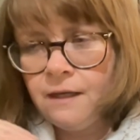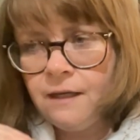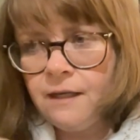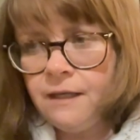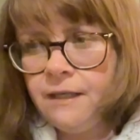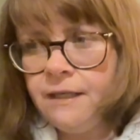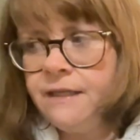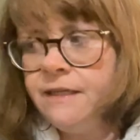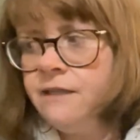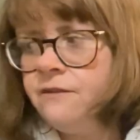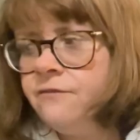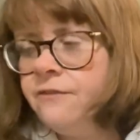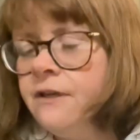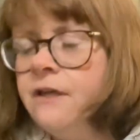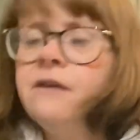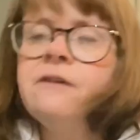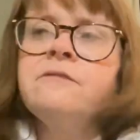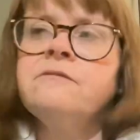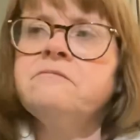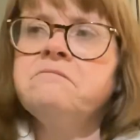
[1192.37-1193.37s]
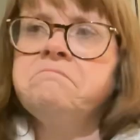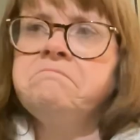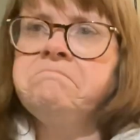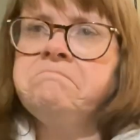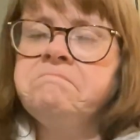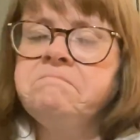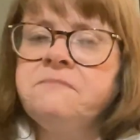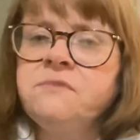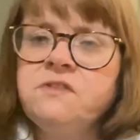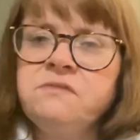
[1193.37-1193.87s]
leave it
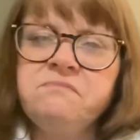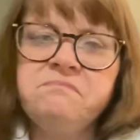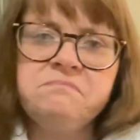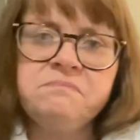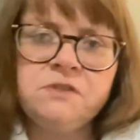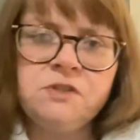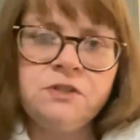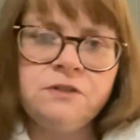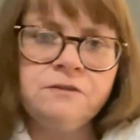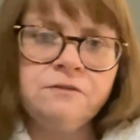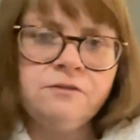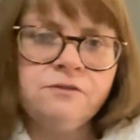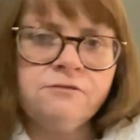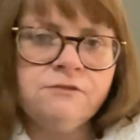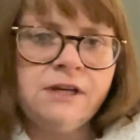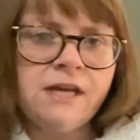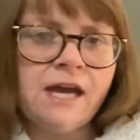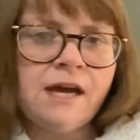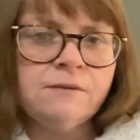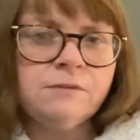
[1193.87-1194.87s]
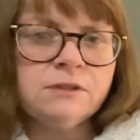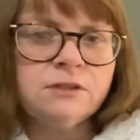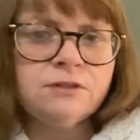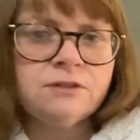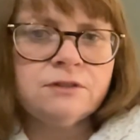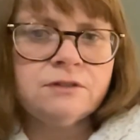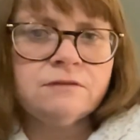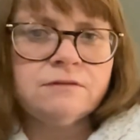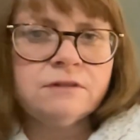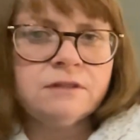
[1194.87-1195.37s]
2-3
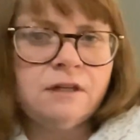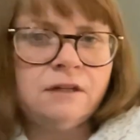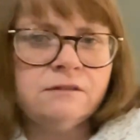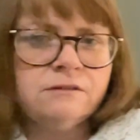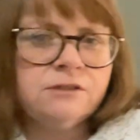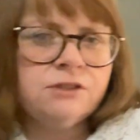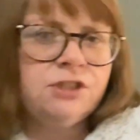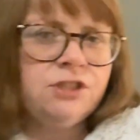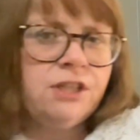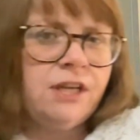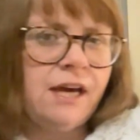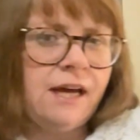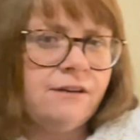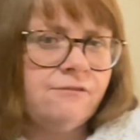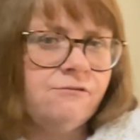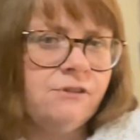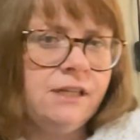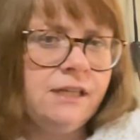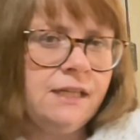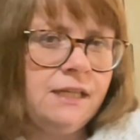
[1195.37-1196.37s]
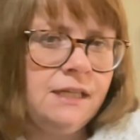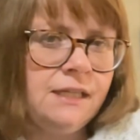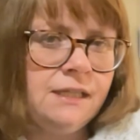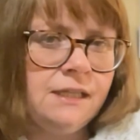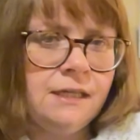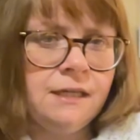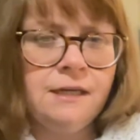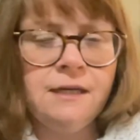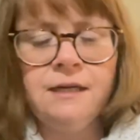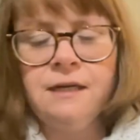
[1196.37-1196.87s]
hours, as long as you can really,
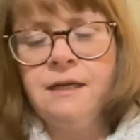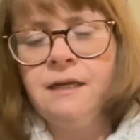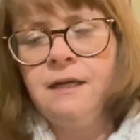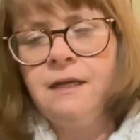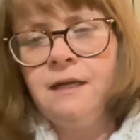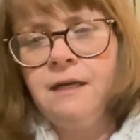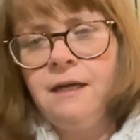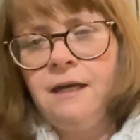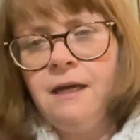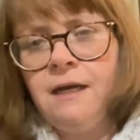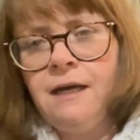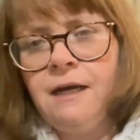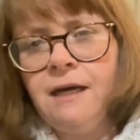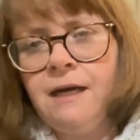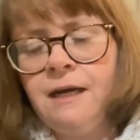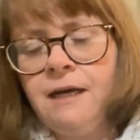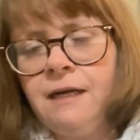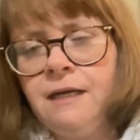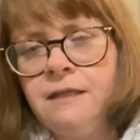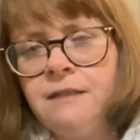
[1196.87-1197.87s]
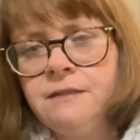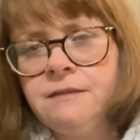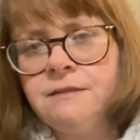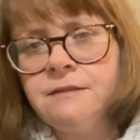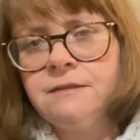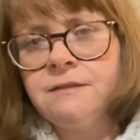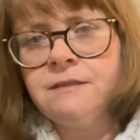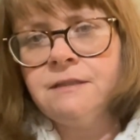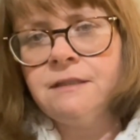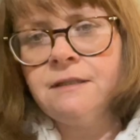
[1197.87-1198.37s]

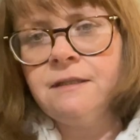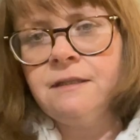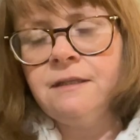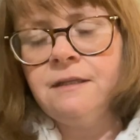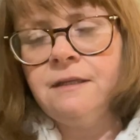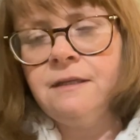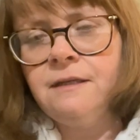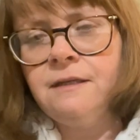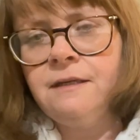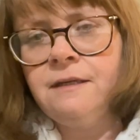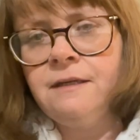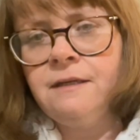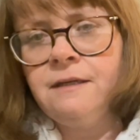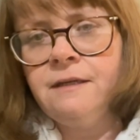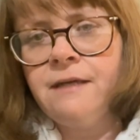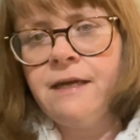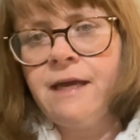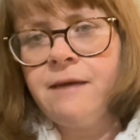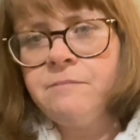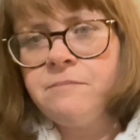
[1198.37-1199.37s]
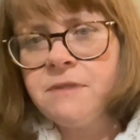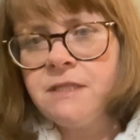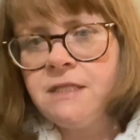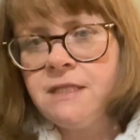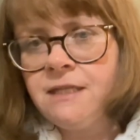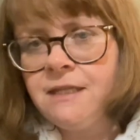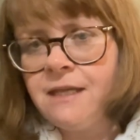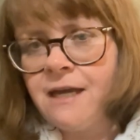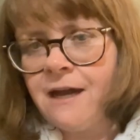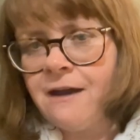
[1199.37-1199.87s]
and
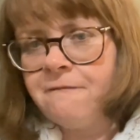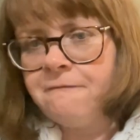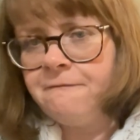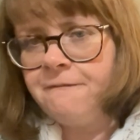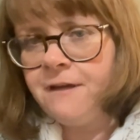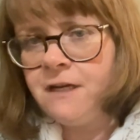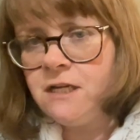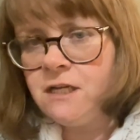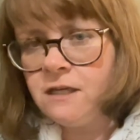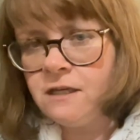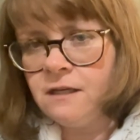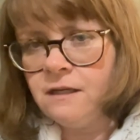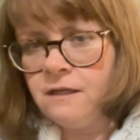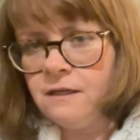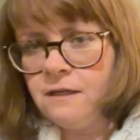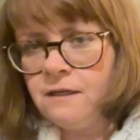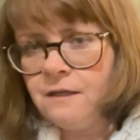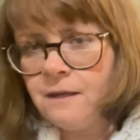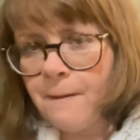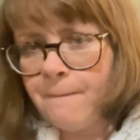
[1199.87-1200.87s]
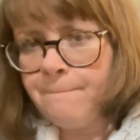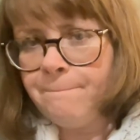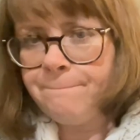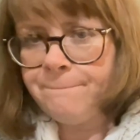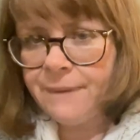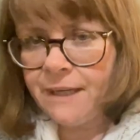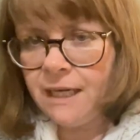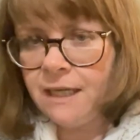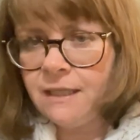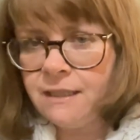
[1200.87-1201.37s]
empty that vinegar
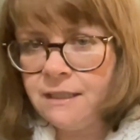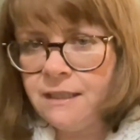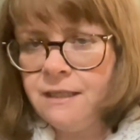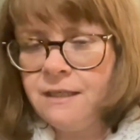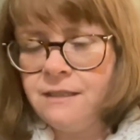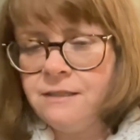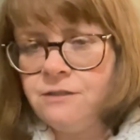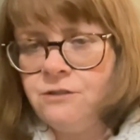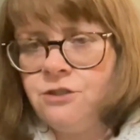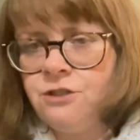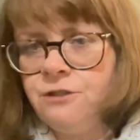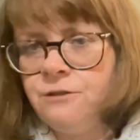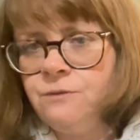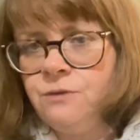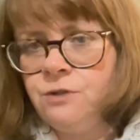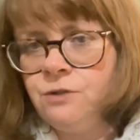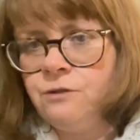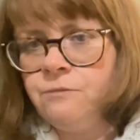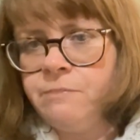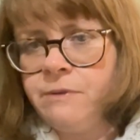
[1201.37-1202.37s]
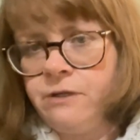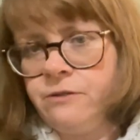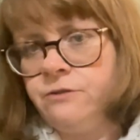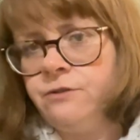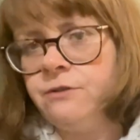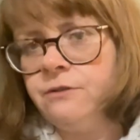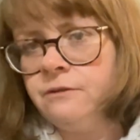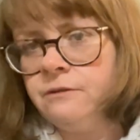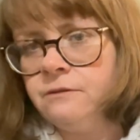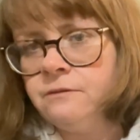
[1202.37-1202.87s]
back into your
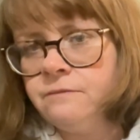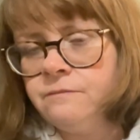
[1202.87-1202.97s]
bottle.